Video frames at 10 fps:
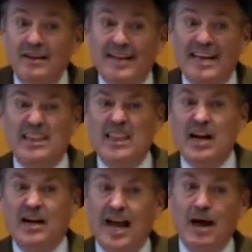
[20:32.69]
to get
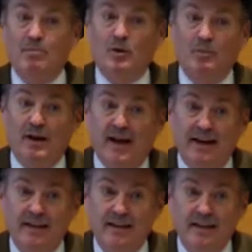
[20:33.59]
their capital
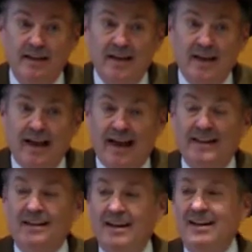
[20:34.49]
back
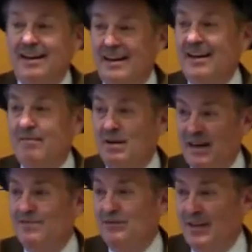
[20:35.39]
and
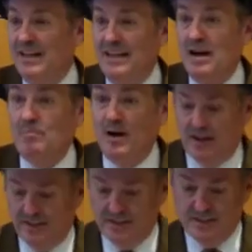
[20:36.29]
money for in their
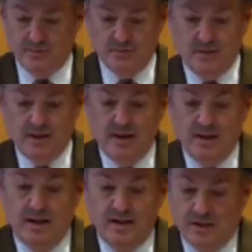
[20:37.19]
pockets.
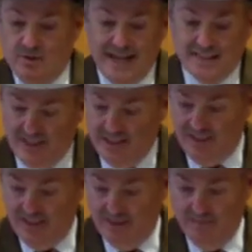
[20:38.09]
So that's
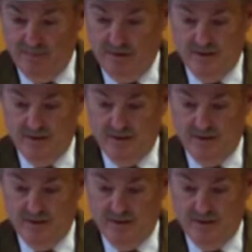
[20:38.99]
the